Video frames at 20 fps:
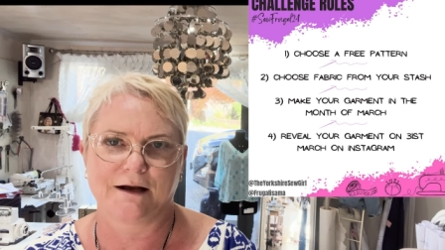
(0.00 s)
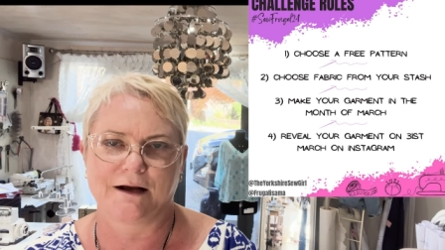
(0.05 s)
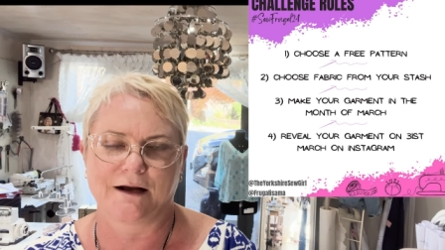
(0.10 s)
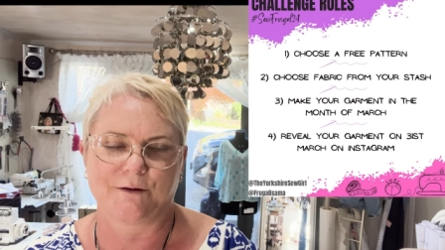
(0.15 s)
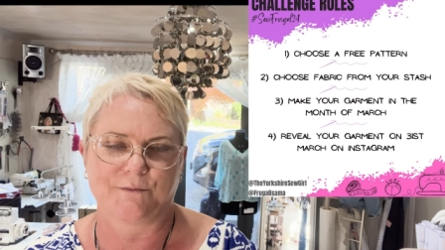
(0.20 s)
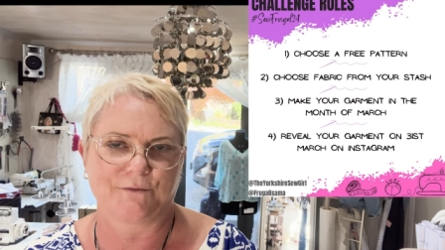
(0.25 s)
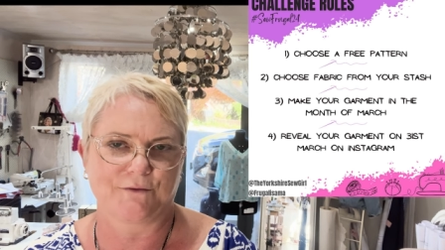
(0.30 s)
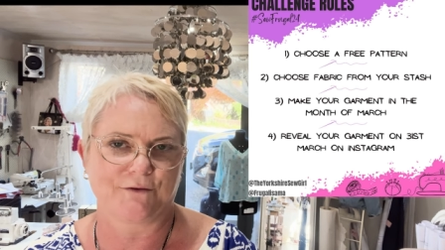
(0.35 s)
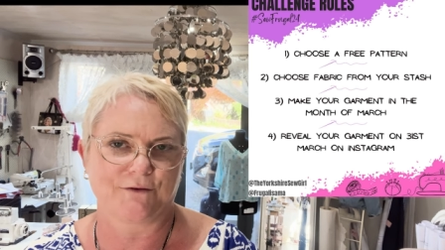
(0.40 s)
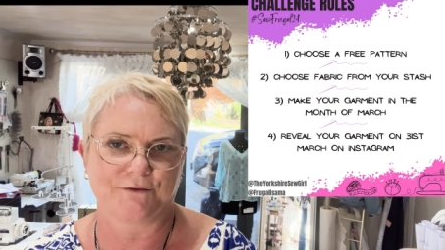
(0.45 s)

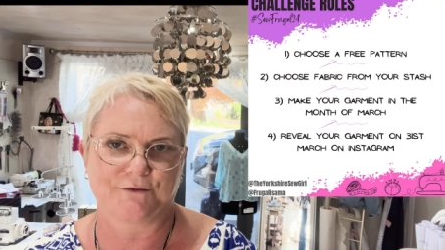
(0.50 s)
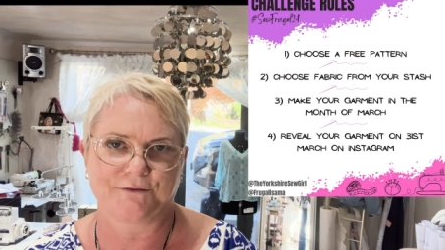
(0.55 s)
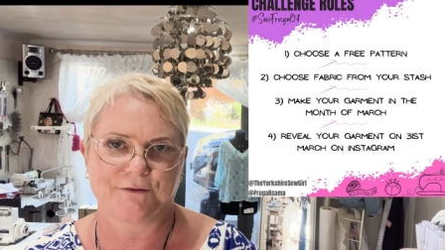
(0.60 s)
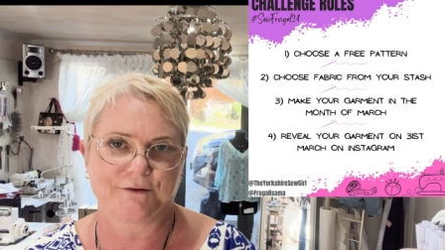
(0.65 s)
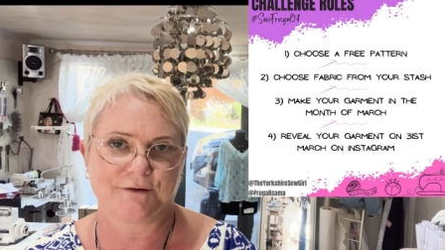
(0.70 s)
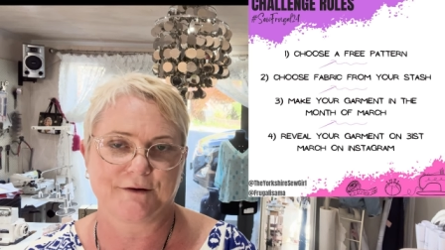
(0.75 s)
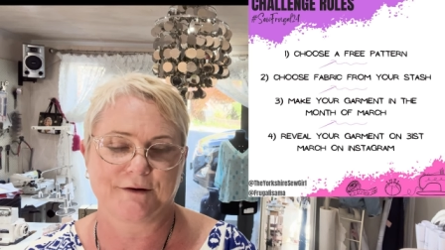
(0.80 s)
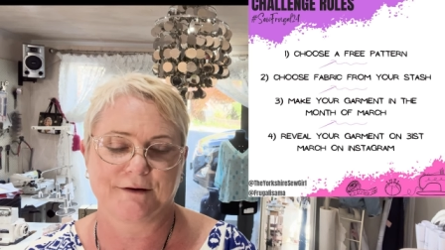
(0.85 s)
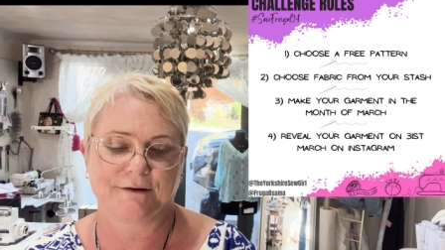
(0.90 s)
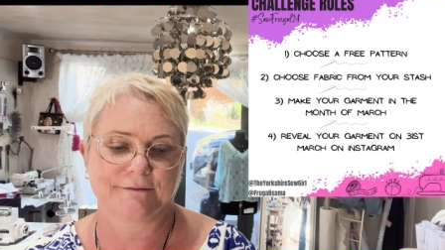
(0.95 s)
I'm so
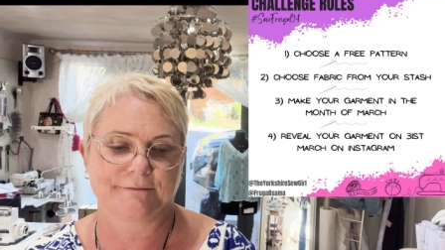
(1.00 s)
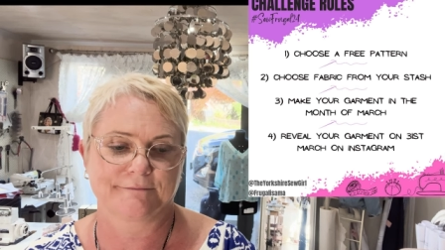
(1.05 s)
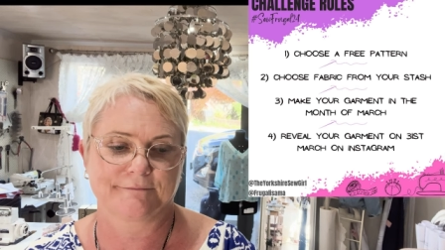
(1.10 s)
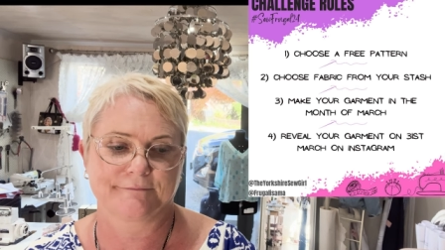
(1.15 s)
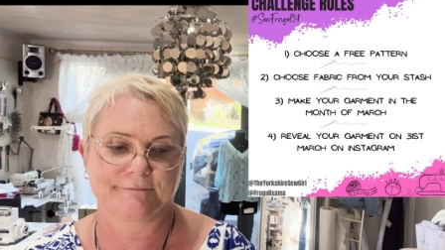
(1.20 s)
sorry.